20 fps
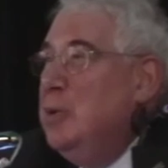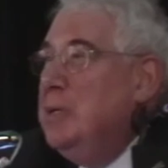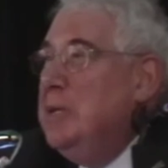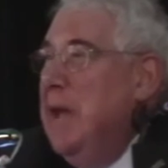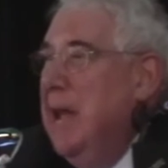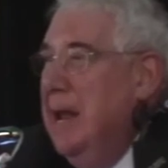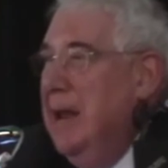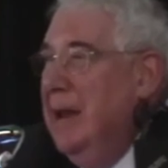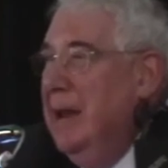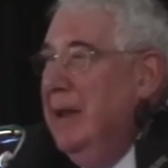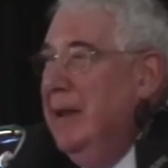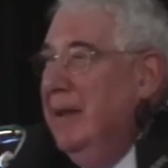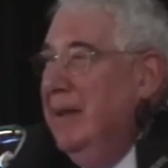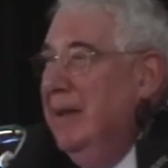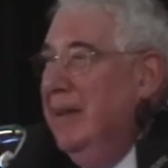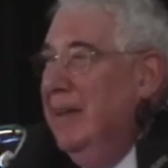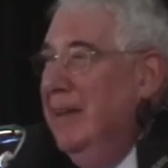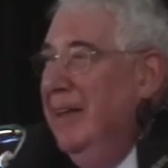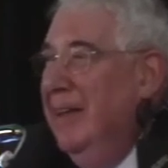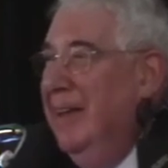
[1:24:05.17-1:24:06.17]
dated.
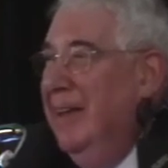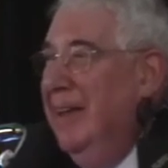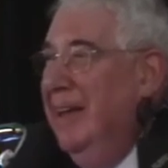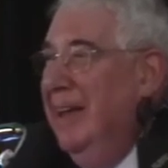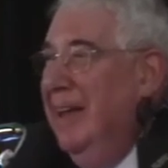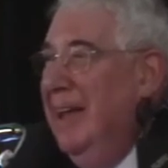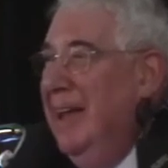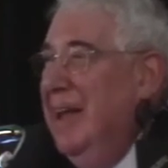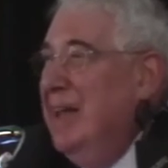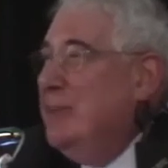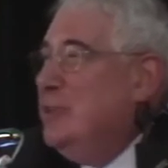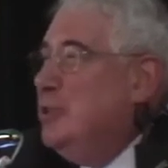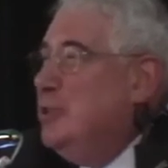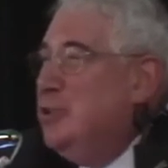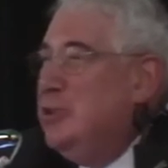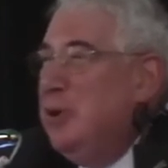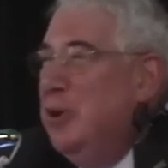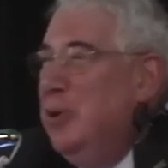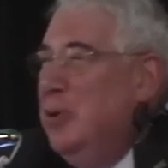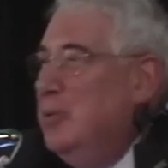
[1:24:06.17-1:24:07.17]
It's
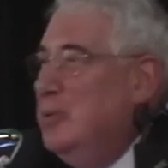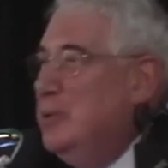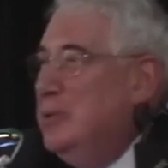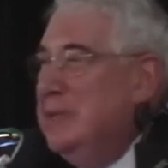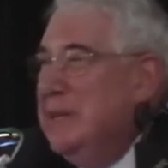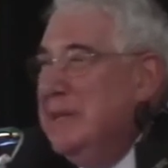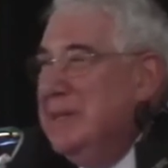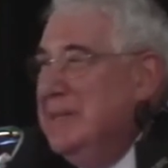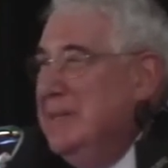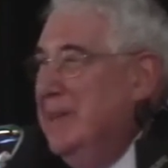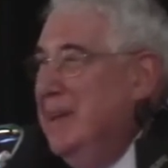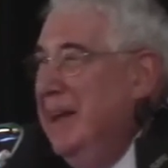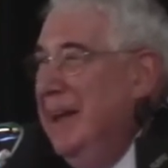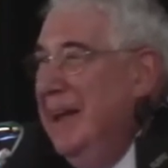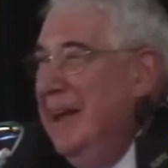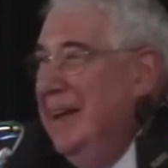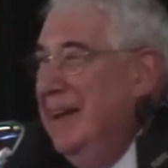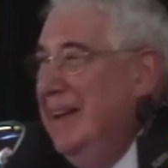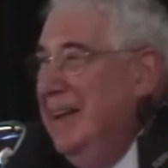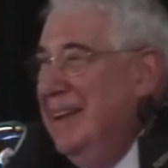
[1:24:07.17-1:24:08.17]
so 68,
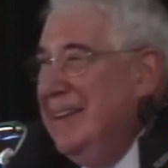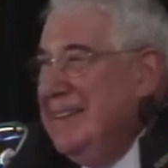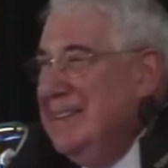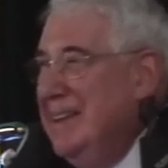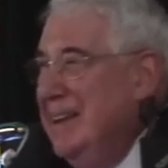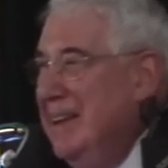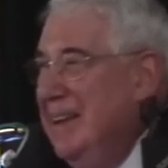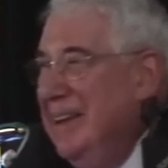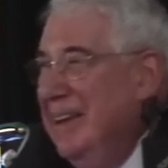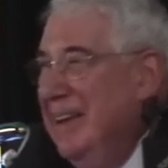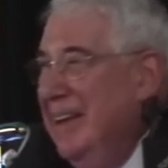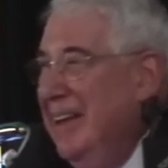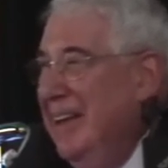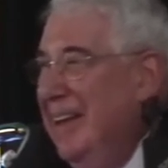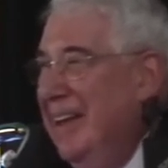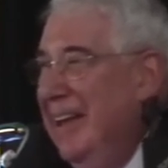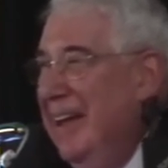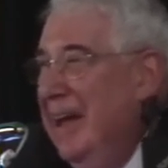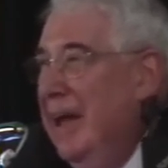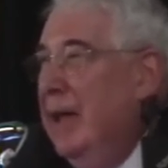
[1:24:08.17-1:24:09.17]
isn't it?
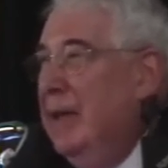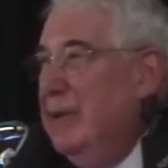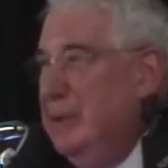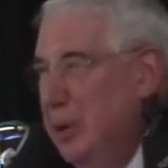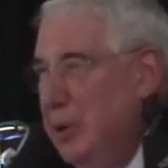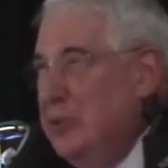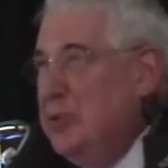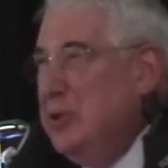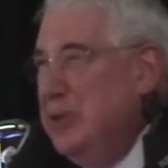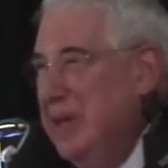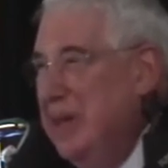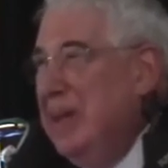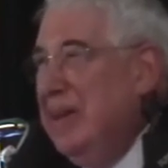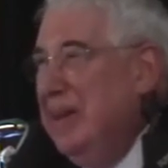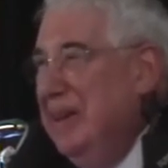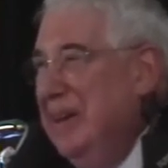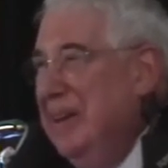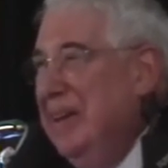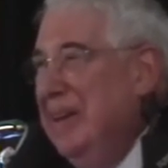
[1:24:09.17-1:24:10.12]
Don't you think?